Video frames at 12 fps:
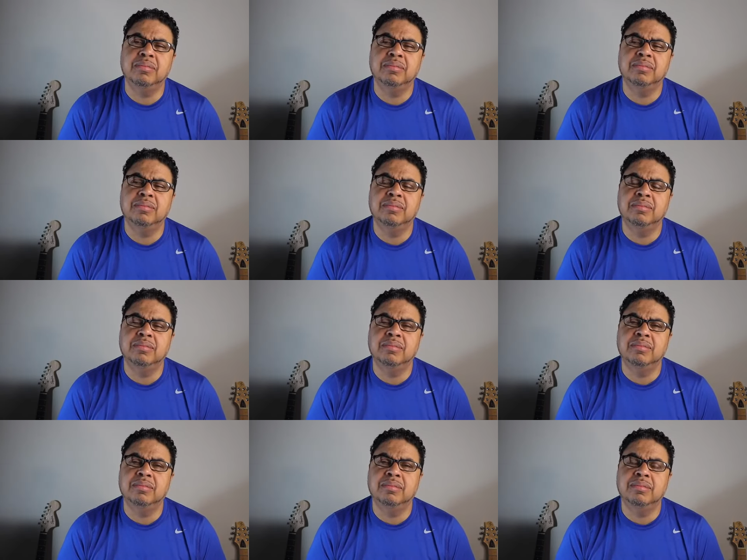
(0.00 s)

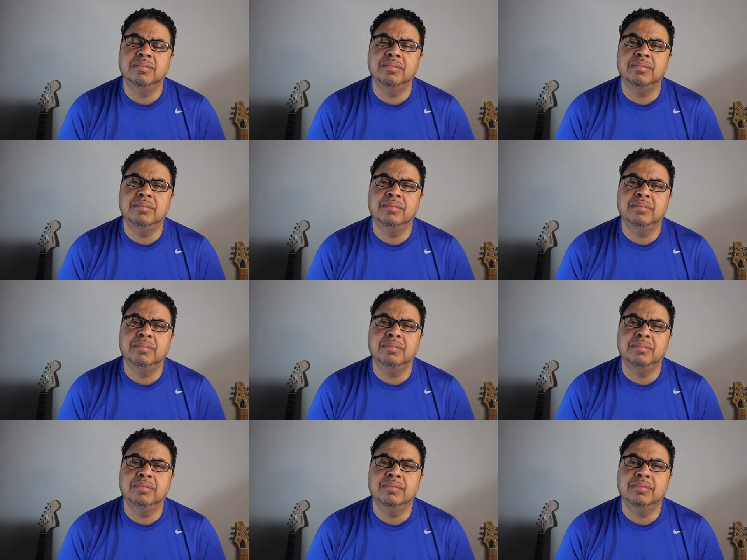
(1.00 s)

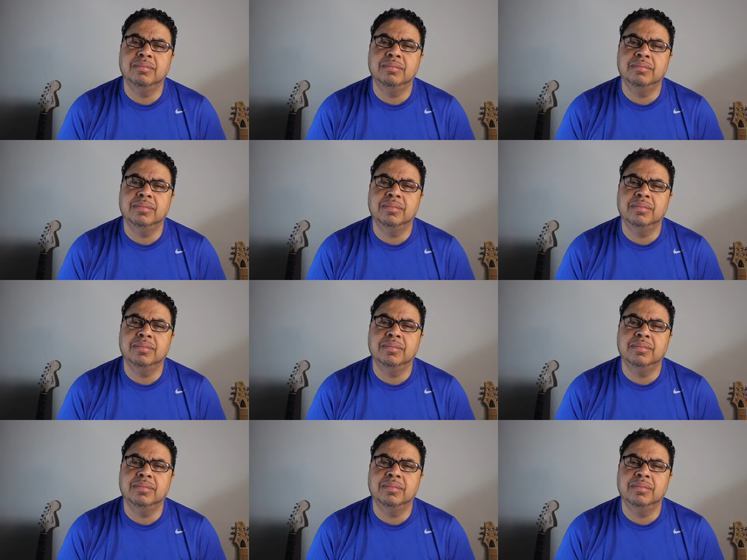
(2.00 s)
(no one is talking)